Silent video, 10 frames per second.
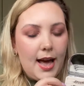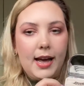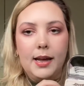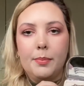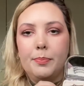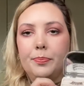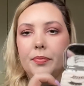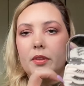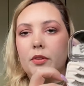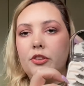
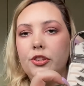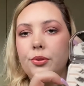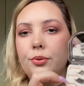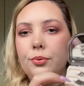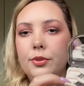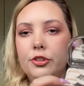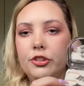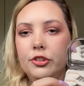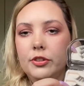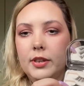So the 2
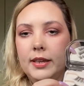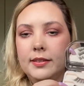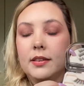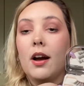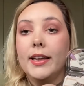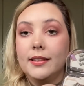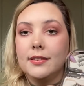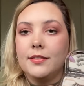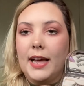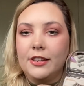
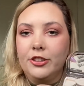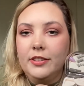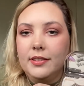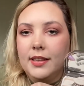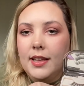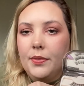styles of lashes